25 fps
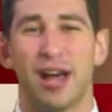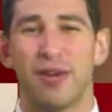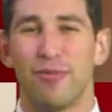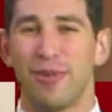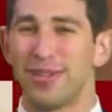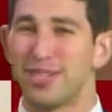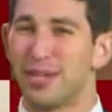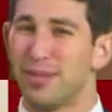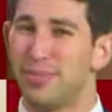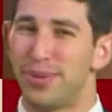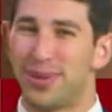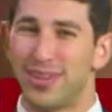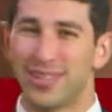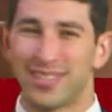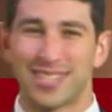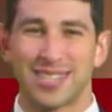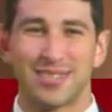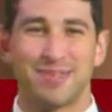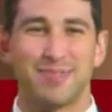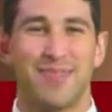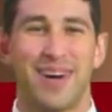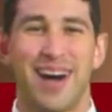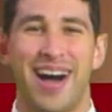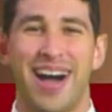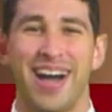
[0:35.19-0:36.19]
A reason to put a
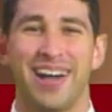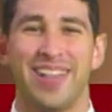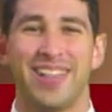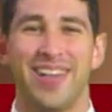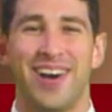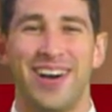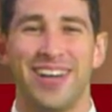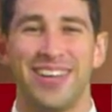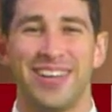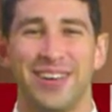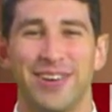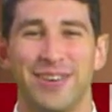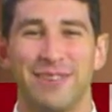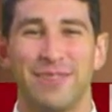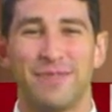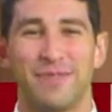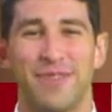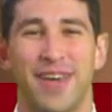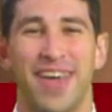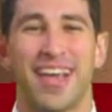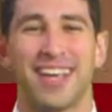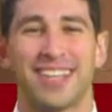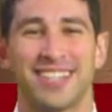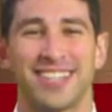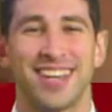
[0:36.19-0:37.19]
smile on your
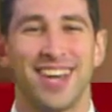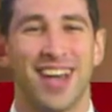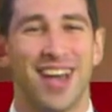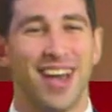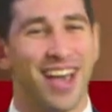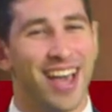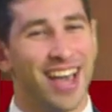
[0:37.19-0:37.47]
face.